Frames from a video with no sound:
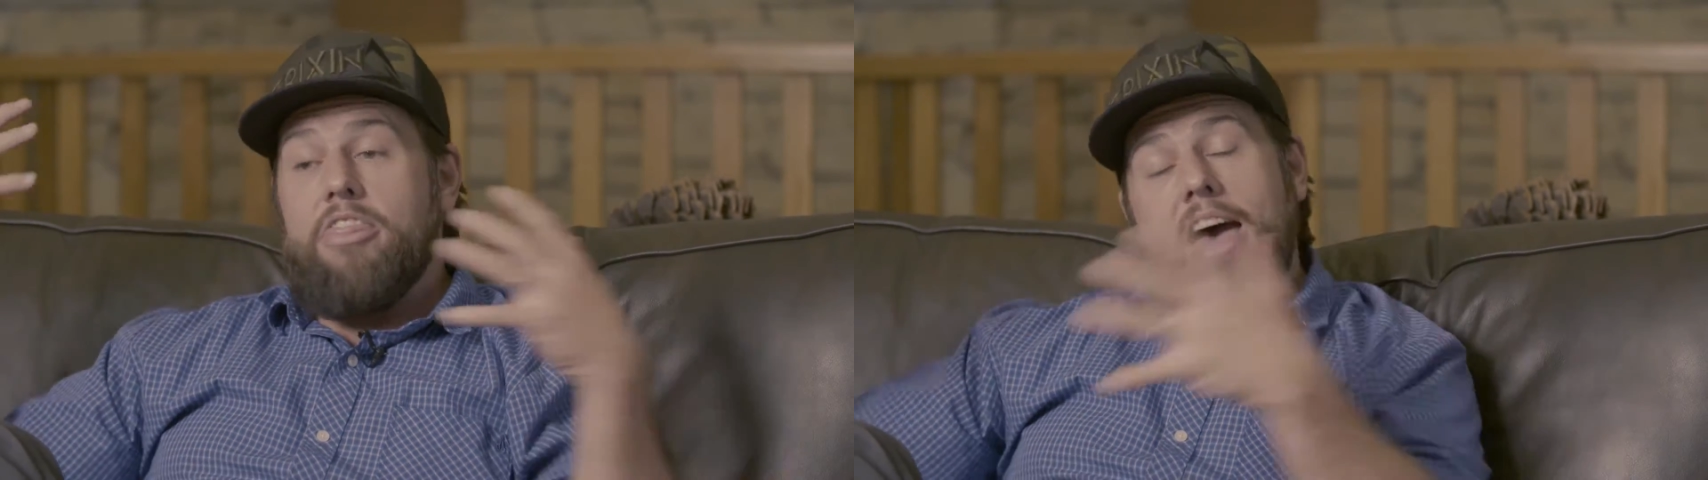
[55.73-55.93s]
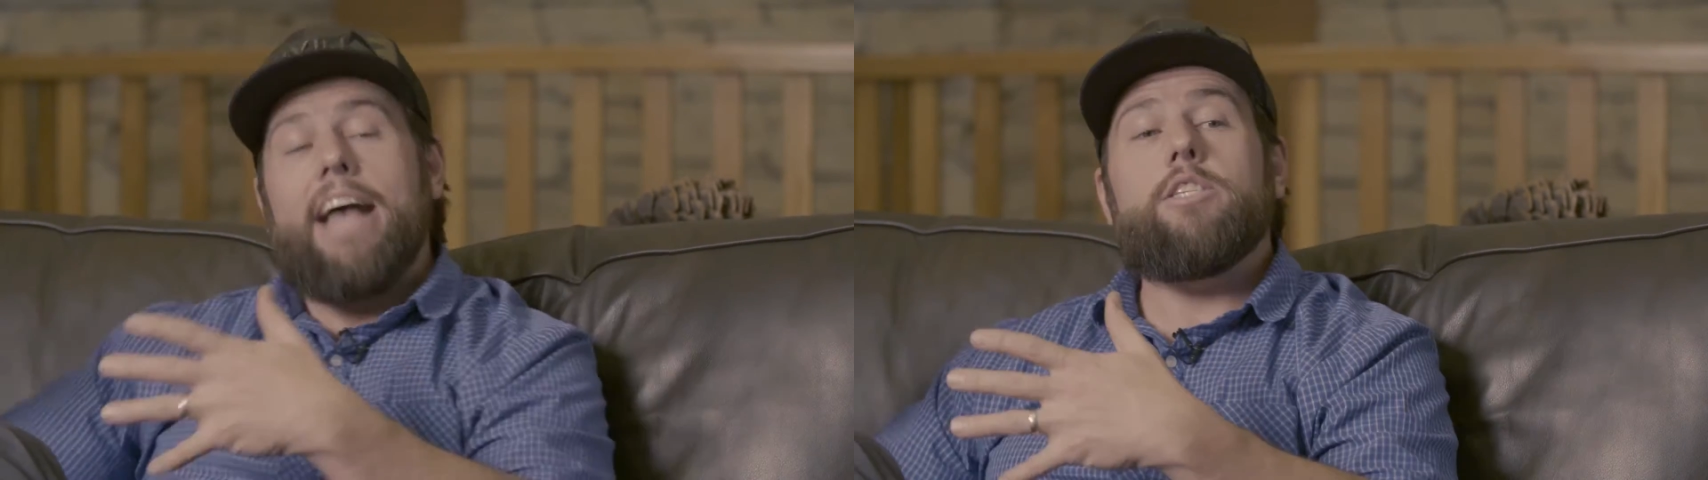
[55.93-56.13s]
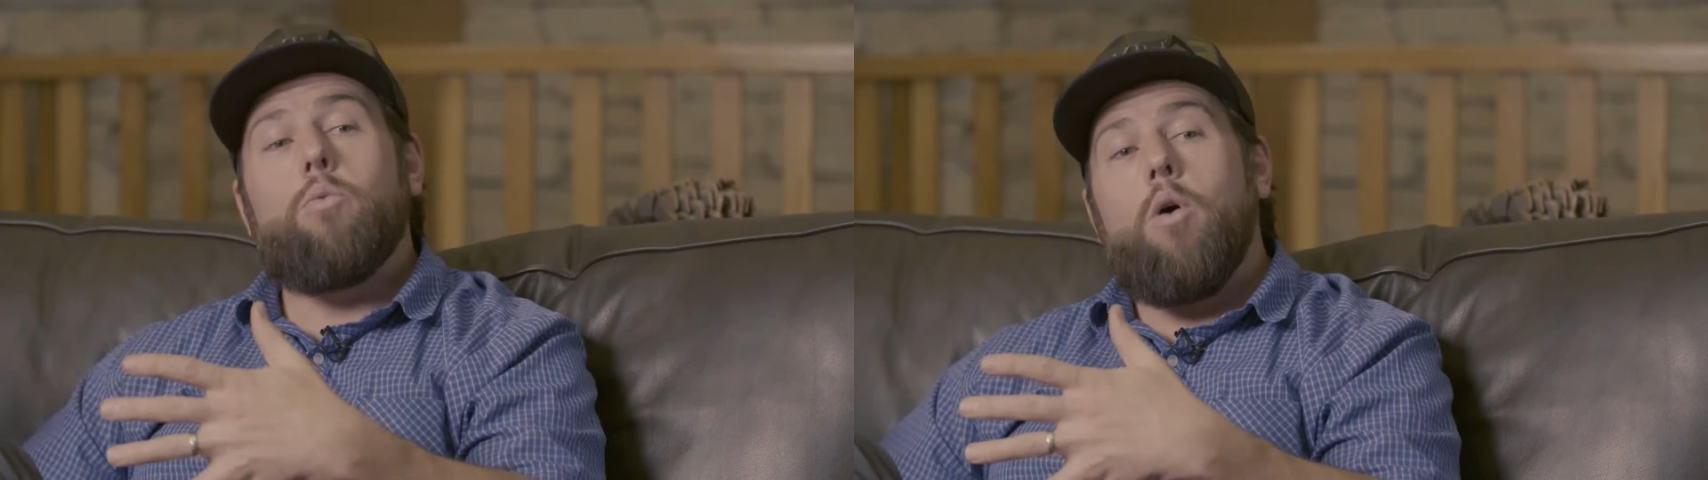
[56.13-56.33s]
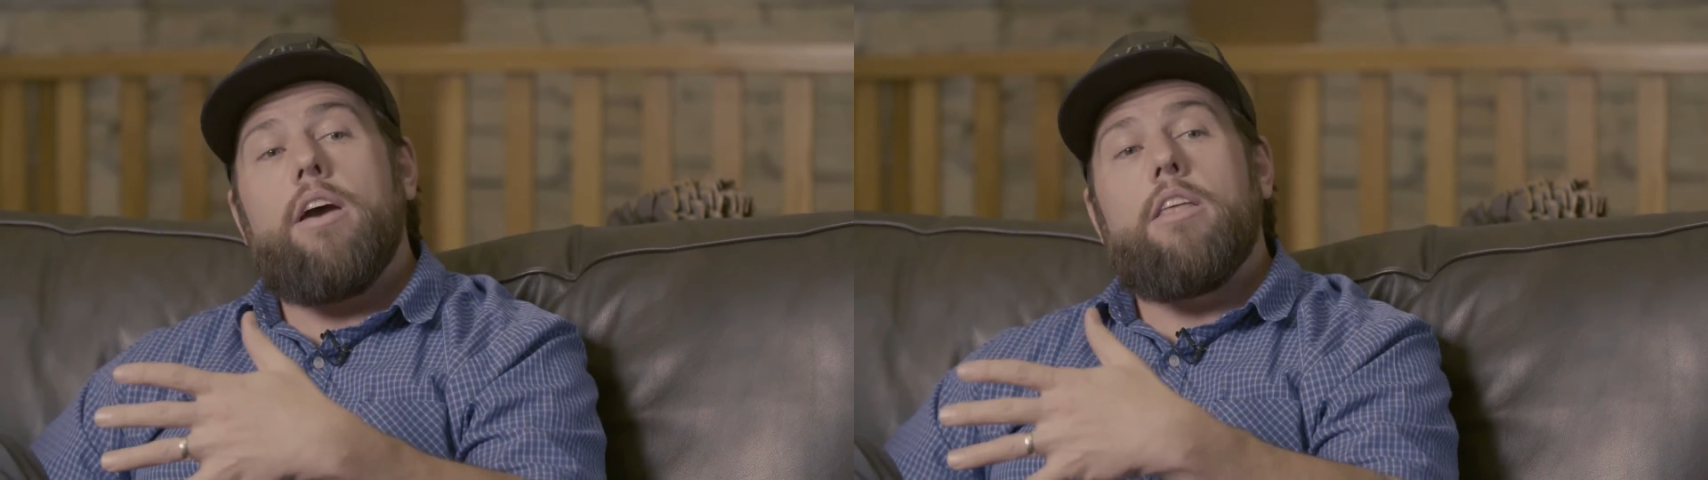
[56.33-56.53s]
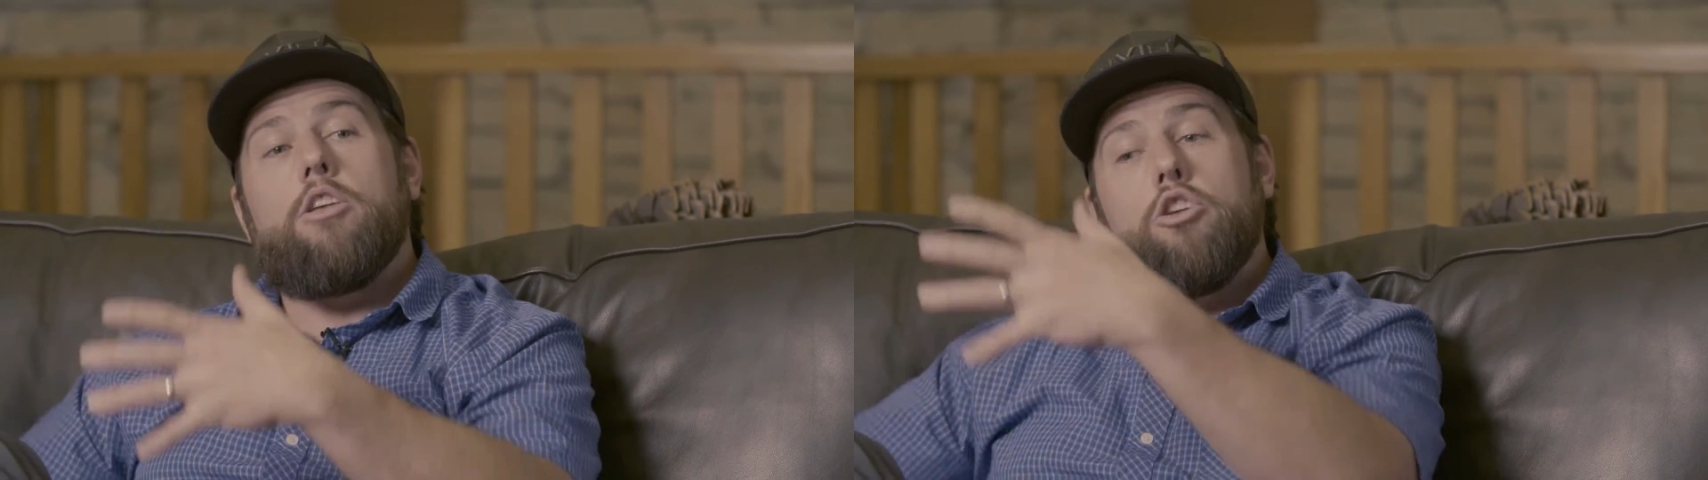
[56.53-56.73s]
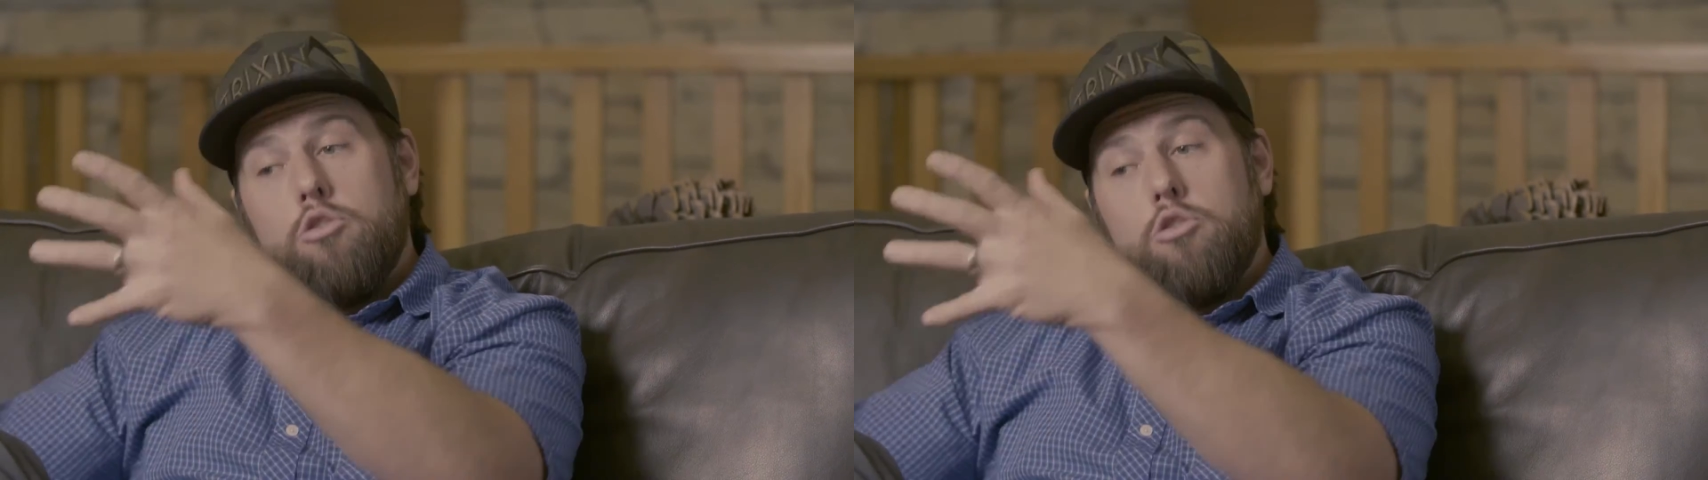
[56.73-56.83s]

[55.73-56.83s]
That's what you